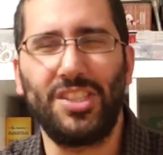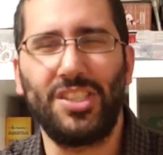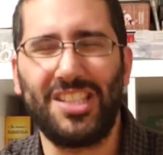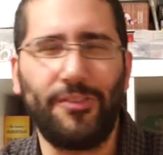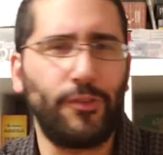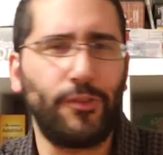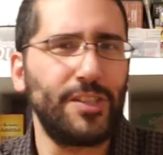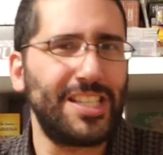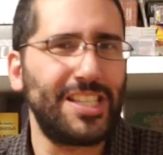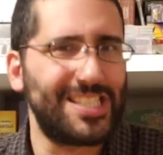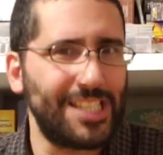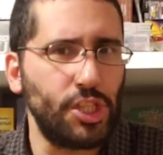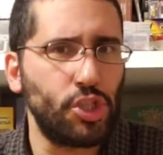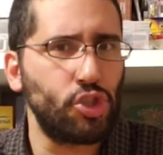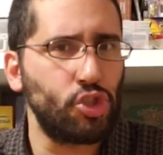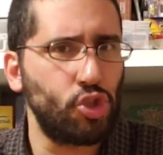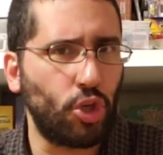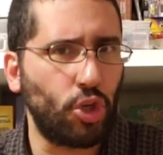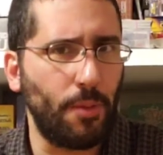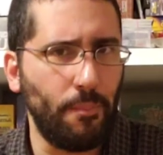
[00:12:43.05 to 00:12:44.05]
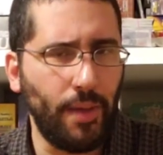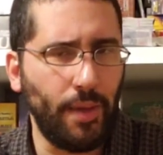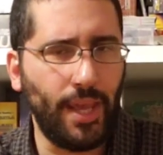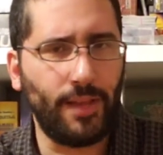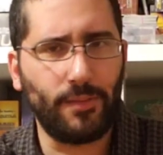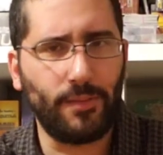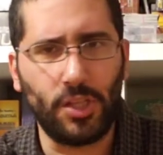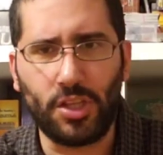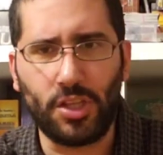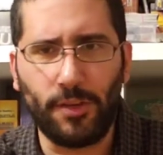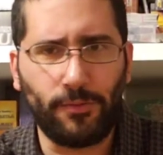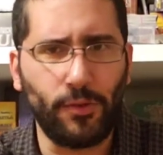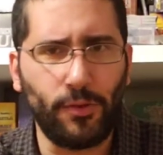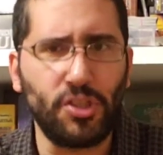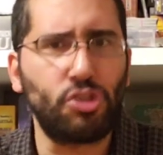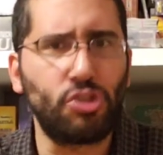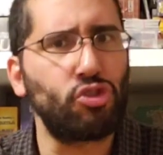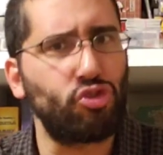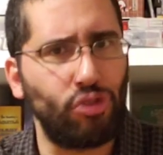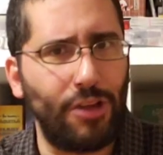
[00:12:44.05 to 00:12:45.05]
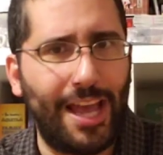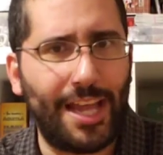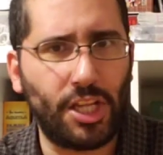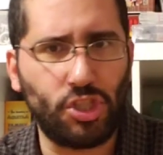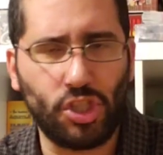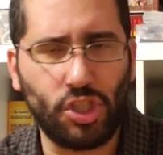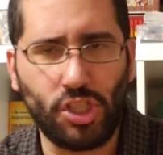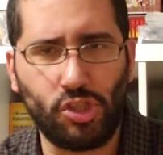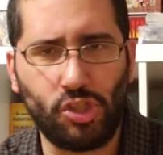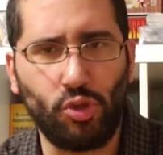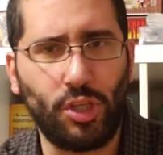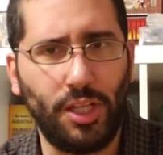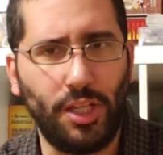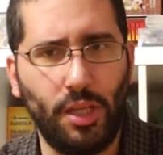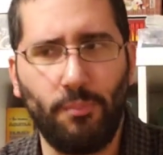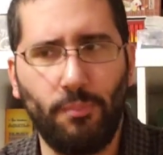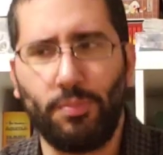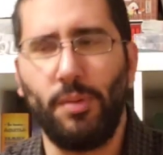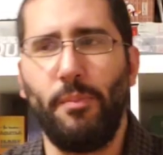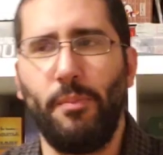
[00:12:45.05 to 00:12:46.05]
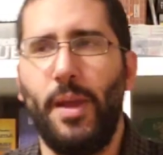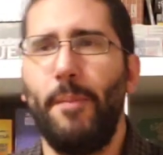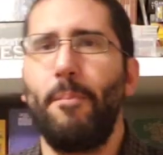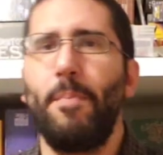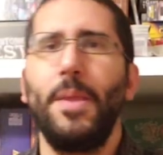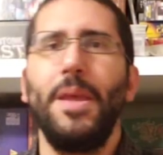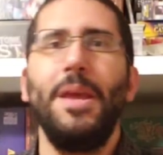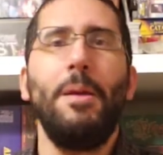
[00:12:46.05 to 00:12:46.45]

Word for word: the different decisions you can make, the different strategies you can implement,